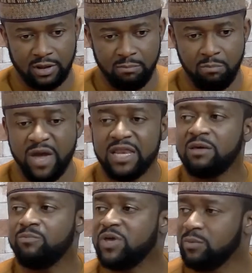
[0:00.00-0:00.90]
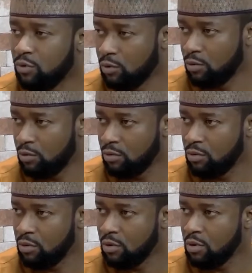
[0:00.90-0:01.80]
many people
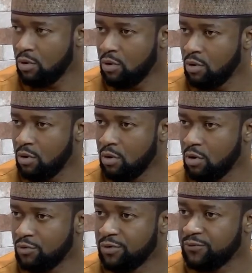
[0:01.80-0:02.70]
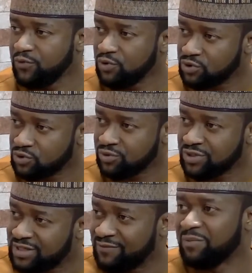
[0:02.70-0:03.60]
refused to
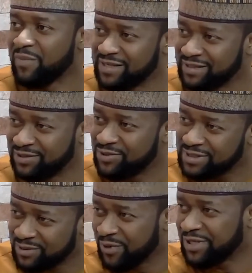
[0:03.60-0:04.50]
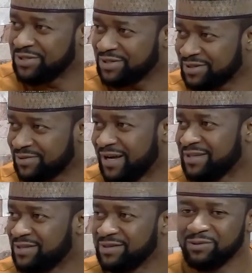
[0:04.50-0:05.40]
receive the message, just the way Jesus
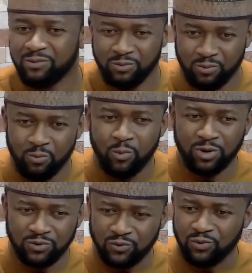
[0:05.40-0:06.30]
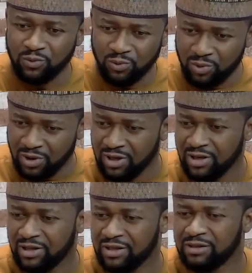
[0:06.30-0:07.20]
Christ walked through
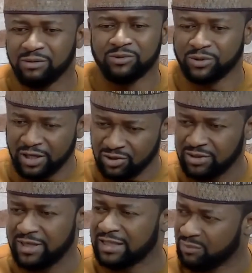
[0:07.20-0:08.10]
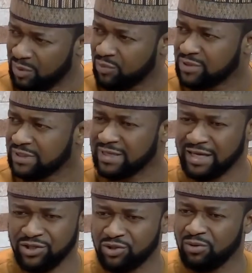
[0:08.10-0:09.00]
trying to get the people's attention.